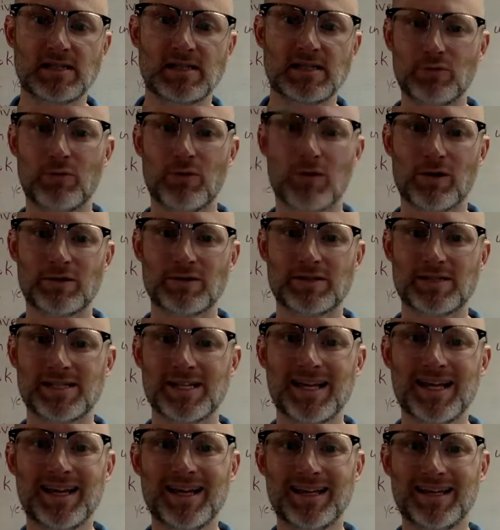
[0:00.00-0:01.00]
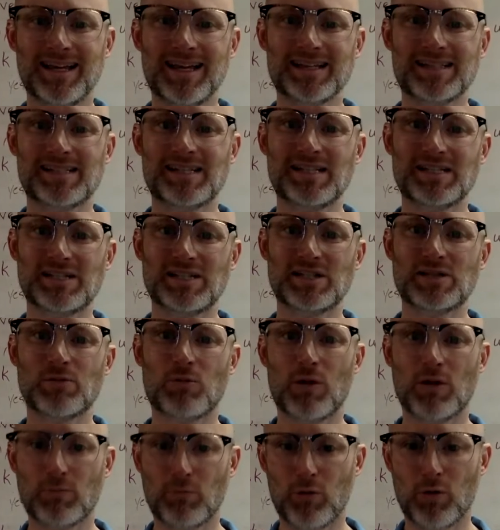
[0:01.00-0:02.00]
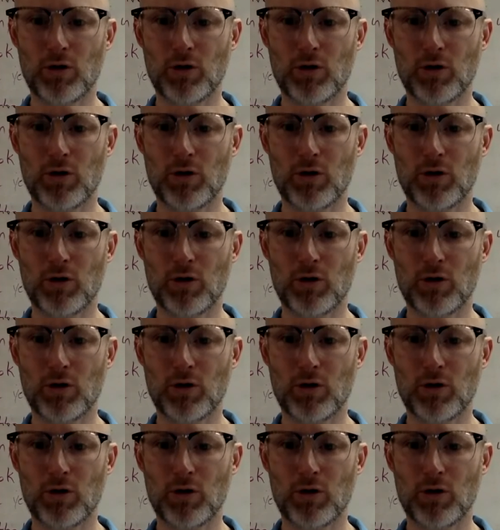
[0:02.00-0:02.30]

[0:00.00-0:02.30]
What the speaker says: words. Yes, this is one word.